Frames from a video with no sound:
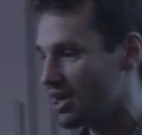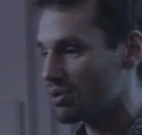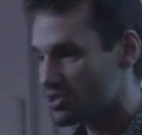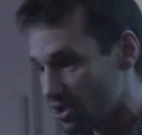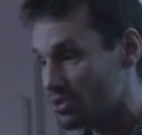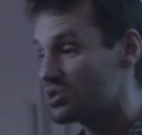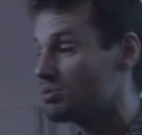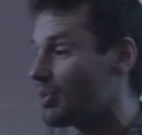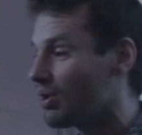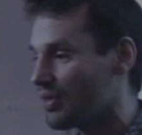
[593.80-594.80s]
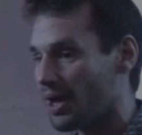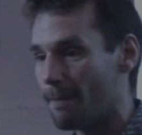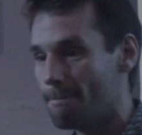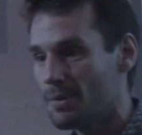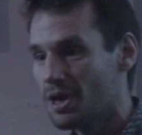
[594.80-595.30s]
down and talk to you about that.
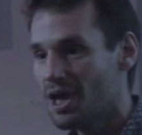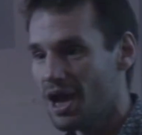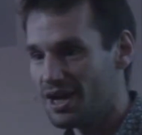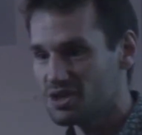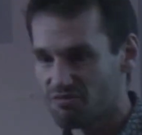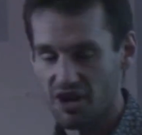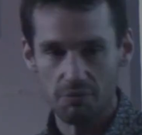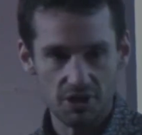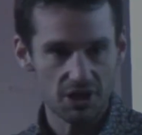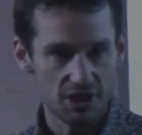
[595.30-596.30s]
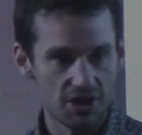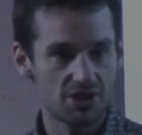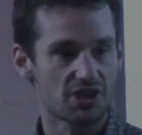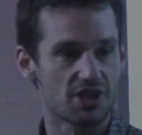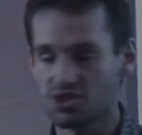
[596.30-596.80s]
And it's very easy